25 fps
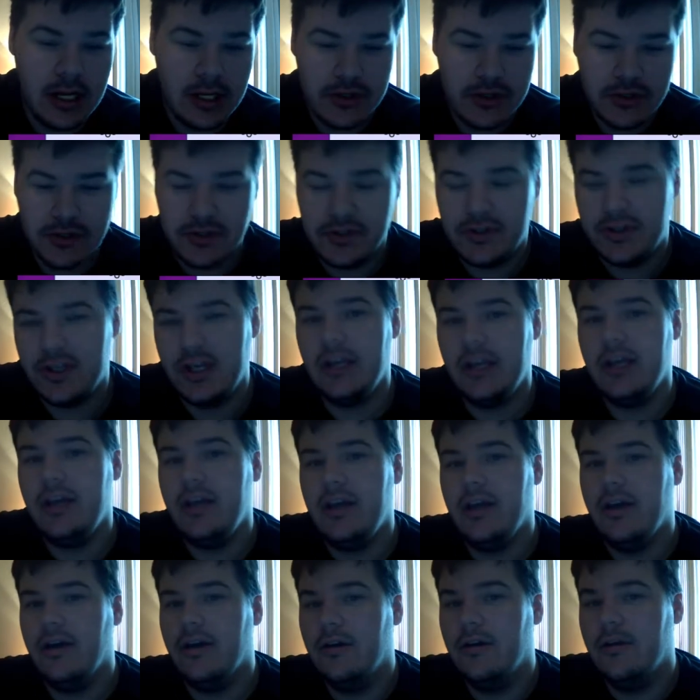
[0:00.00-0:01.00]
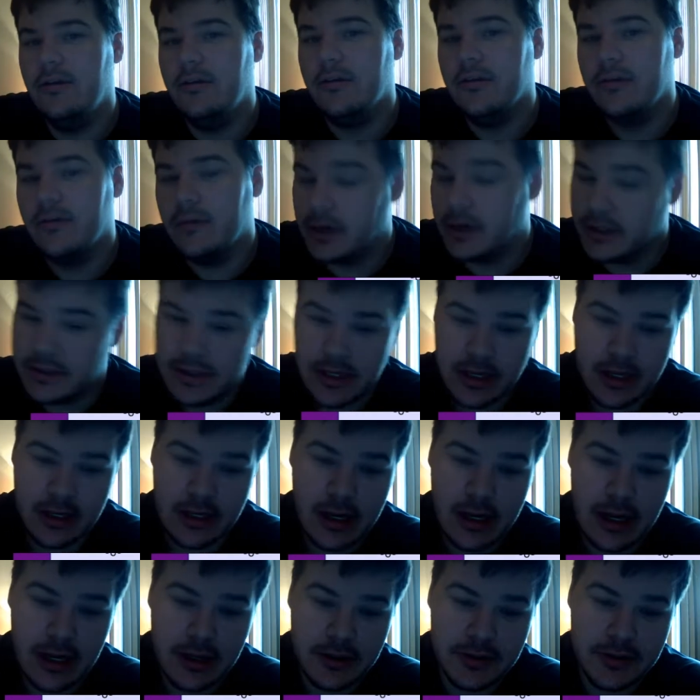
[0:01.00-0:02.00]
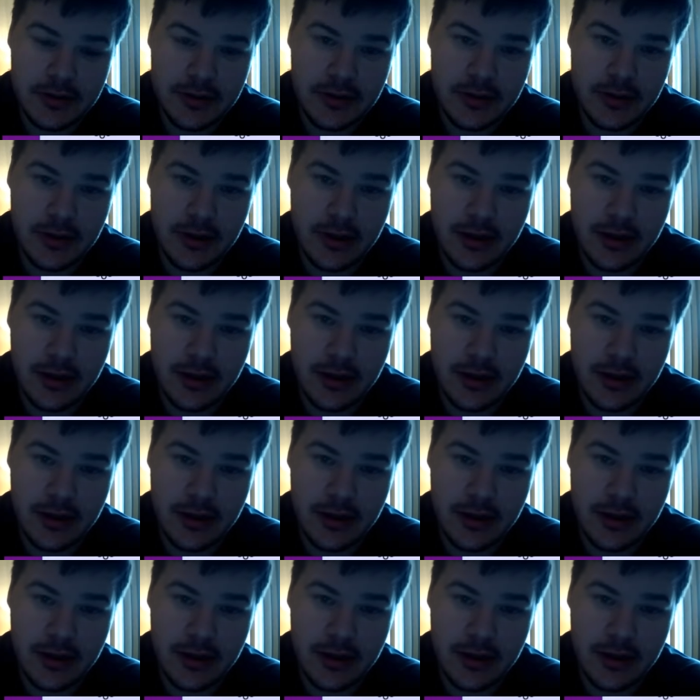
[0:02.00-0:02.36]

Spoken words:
CEO, want to take a guess,